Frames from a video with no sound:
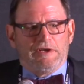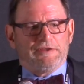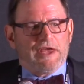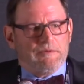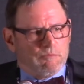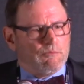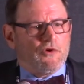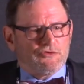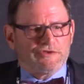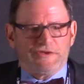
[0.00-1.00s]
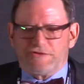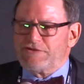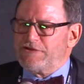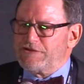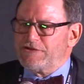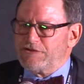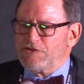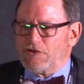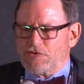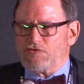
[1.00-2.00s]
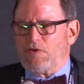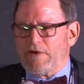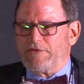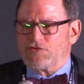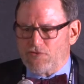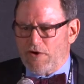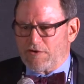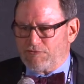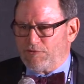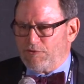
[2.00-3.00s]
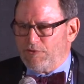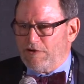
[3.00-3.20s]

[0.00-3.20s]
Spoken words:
that in most instances you can drive a truck through.